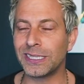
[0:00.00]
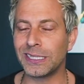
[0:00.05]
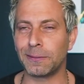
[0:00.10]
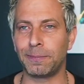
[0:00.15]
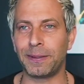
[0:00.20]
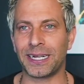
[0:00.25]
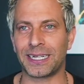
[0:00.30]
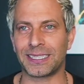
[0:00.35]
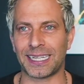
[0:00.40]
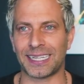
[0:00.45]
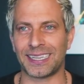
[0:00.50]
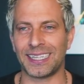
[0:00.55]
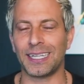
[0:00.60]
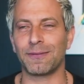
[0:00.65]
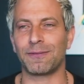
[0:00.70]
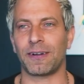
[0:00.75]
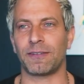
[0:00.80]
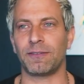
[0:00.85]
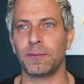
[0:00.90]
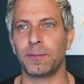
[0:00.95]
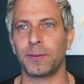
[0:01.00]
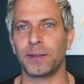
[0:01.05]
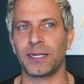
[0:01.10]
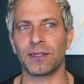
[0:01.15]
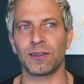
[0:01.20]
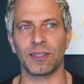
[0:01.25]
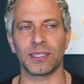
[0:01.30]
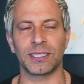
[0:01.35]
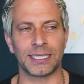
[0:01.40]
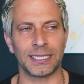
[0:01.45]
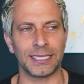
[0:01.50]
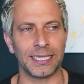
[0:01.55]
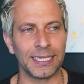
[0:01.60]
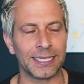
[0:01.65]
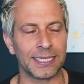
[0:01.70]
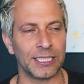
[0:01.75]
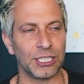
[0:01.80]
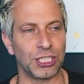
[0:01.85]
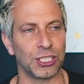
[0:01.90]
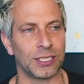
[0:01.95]
big because I think if everybody listening
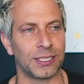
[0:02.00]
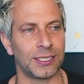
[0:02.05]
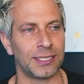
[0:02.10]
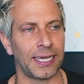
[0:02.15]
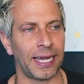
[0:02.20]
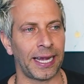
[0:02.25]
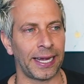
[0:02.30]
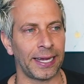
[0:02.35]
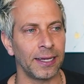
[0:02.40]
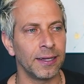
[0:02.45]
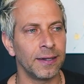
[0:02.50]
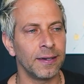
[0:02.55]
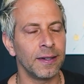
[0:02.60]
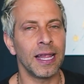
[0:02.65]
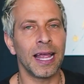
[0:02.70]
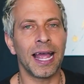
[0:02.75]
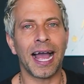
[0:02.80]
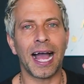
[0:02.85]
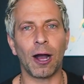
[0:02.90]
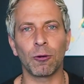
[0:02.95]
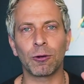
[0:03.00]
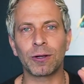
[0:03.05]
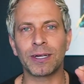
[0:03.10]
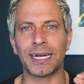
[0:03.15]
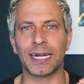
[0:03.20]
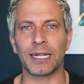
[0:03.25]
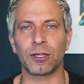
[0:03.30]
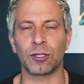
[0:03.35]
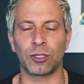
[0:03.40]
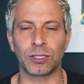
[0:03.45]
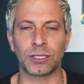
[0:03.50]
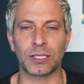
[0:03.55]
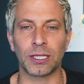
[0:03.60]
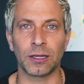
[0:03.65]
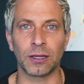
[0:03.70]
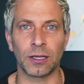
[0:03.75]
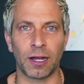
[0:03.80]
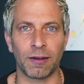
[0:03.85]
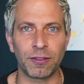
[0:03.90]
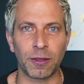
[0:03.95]
can just say, how can I learn to
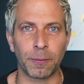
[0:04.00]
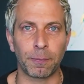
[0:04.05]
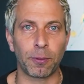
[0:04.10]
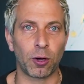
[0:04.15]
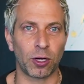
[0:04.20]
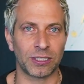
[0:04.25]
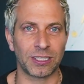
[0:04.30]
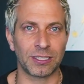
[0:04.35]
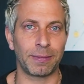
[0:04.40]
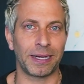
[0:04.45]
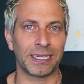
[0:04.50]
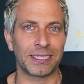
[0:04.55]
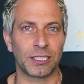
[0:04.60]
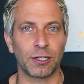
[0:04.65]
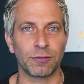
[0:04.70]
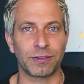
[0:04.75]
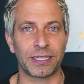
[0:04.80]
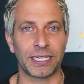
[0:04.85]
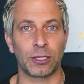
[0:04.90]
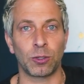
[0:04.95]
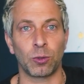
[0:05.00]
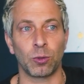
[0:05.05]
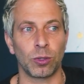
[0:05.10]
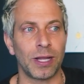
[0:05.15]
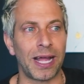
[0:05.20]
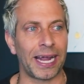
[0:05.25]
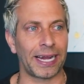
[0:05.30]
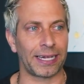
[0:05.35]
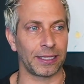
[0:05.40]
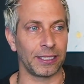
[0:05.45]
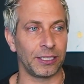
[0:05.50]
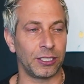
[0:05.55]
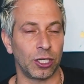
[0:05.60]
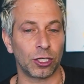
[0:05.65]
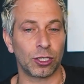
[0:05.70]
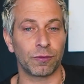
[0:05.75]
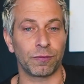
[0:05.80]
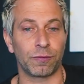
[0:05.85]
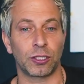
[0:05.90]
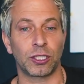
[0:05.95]
love the parts of myself that I don't like, the younger
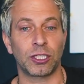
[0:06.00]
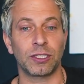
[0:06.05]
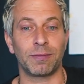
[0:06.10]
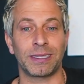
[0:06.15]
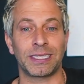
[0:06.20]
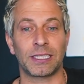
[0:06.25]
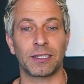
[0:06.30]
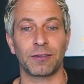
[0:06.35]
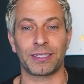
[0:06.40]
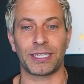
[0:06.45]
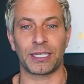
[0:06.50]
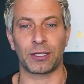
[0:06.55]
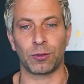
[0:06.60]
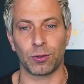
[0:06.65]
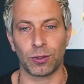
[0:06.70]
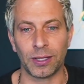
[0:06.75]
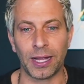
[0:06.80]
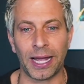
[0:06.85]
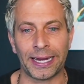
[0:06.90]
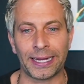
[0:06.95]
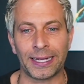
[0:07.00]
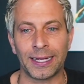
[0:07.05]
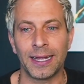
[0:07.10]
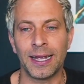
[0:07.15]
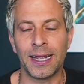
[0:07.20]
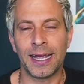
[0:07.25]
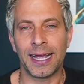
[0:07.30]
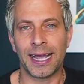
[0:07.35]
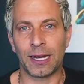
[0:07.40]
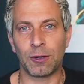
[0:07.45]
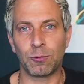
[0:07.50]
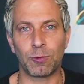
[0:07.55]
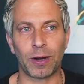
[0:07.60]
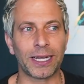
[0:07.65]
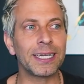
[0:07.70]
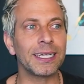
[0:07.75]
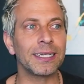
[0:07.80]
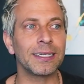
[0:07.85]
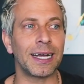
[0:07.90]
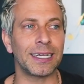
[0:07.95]
version of myself that I don't like, and
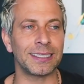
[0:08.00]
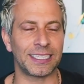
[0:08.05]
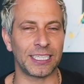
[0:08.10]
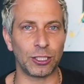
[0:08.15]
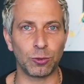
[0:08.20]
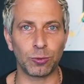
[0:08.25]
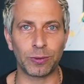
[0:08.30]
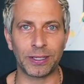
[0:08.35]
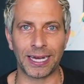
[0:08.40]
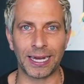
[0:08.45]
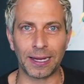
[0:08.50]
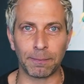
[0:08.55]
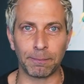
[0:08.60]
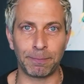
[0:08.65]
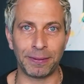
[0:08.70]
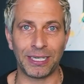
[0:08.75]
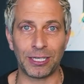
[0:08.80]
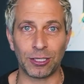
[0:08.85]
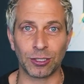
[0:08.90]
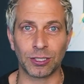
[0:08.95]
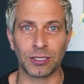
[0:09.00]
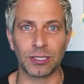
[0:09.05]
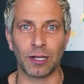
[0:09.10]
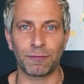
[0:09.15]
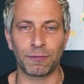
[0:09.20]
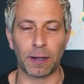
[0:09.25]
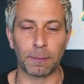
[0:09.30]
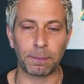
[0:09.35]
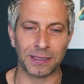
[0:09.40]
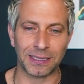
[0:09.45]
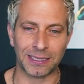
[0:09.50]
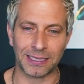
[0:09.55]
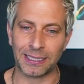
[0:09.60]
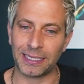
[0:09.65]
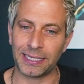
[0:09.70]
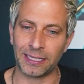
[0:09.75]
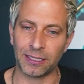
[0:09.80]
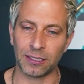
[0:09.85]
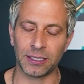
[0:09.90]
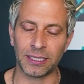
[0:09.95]
recognize that you can't beat yourself up into
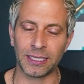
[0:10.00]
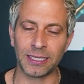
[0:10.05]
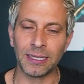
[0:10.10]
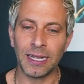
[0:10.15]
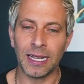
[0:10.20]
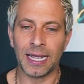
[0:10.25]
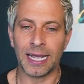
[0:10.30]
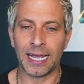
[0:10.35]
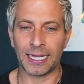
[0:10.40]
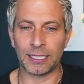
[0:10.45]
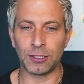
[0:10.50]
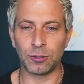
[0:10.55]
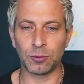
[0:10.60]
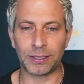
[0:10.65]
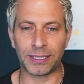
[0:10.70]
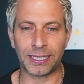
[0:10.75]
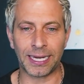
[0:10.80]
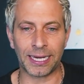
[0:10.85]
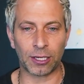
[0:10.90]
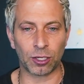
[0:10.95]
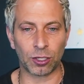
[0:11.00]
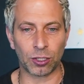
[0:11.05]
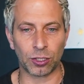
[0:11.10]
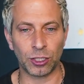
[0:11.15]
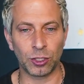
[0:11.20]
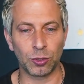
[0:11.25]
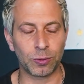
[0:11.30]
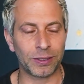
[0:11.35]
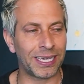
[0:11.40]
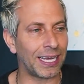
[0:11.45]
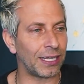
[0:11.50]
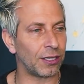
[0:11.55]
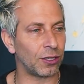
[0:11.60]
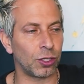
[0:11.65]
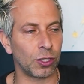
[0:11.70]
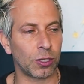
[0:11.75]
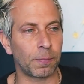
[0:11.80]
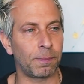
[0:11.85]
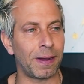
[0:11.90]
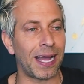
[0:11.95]
healing, and you can't you can't
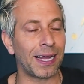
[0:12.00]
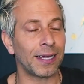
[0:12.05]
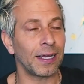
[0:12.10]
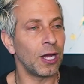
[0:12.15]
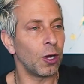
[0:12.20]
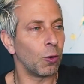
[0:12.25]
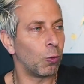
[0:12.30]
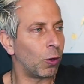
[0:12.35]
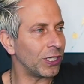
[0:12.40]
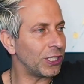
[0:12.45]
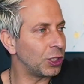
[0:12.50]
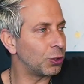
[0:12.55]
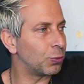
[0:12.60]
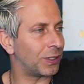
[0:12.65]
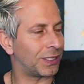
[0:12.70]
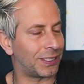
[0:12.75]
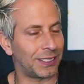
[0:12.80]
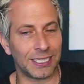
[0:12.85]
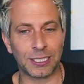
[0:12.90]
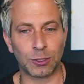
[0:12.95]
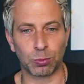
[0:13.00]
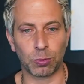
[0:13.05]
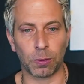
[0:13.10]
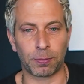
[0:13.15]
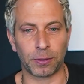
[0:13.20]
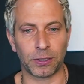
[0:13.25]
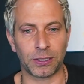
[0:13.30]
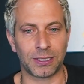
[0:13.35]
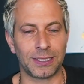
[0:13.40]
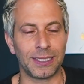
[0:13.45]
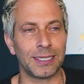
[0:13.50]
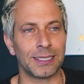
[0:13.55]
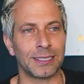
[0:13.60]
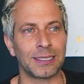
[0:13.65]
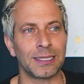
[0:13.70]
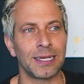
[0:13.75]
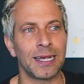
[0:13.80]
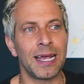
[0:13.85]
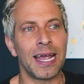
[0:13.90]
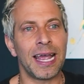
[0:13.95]
look back. What you resist will persist.
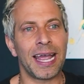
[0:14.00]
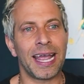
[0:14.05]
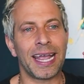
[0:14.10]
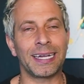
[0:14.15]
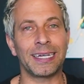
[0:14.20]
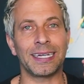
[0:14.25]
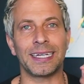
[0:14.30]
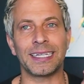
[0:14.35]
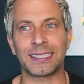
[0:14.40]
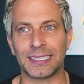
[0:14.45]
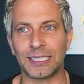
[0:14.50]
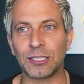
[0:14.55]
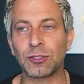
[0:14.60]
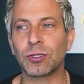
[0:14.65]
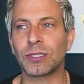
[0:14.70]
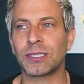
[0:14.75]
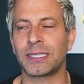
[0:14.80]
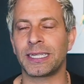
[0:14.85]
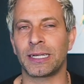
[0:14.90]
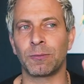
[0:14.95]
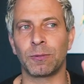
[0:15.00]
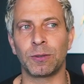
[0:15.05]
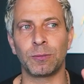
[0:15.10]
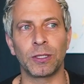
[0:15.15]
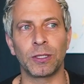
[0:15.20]
And it's interesting when we